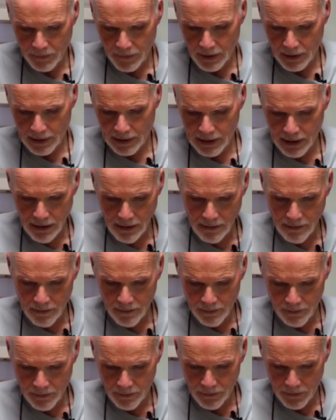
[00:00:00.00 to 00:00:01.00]
Okay.
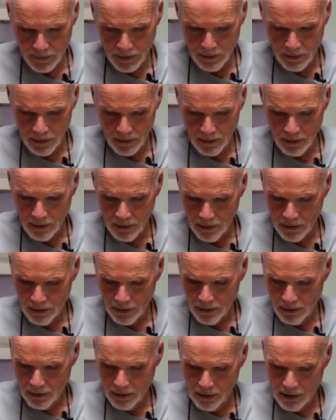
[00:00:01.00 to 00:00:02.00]

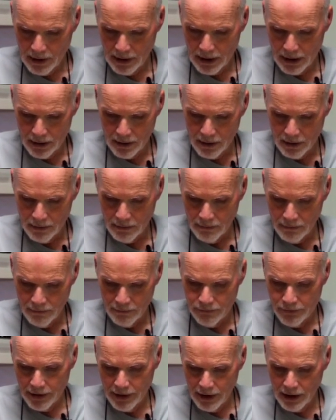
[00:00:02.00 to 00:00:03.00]
All right.
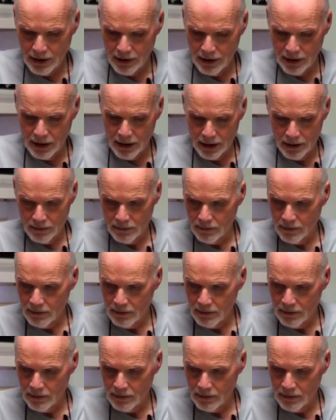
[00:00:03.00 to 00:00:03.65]
Very good.